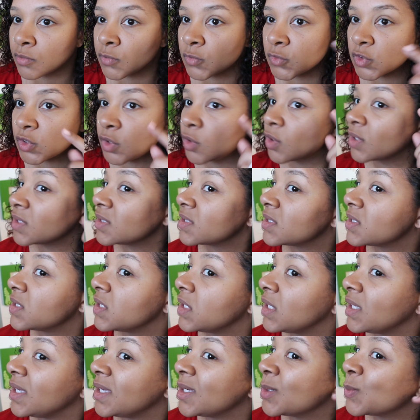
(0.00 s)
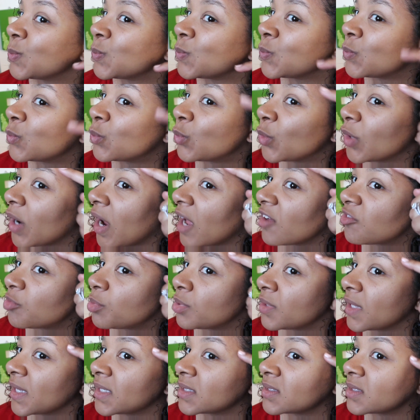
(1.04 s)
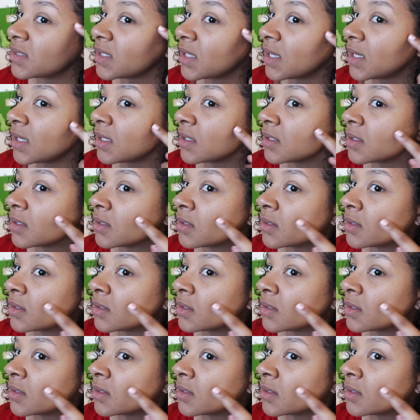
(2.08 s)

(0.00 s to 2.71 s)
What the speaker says: So you can see where I've placed it.